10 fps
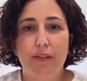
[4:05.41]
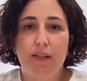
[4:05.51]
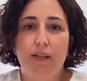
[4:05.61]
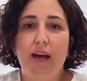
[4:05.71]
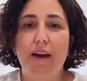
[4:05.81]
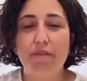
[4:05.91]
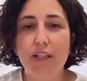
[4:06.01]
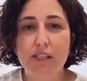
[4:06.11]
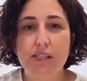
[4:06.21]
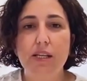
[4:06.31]
the
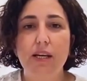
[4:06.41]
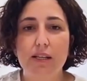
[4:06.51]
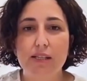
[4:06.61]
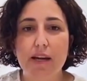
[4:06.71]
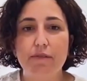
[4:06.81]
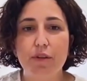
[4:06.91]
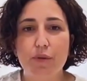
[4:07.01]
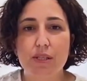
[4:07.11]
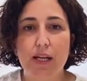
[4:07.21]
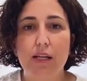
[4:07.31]
efficacy and safety
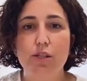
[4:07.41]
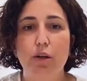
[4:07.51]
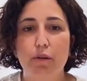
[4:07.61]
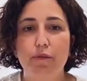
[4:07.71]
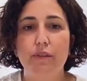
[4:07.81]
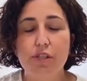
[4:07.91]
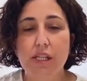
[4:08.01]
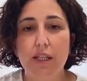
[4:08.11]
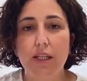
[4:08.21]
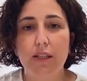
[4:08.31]
results of
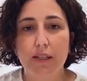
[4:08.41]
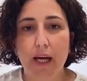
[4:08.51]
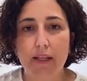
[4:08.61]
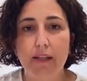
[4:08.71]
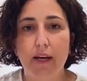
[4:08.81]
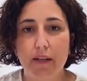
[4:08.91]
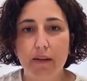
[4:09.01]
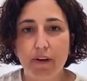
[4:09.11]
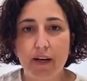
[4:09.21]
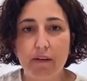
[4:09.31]
SYD
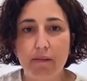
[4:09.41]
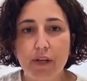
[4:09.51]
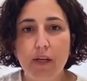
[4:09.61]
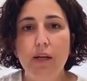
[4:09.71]
985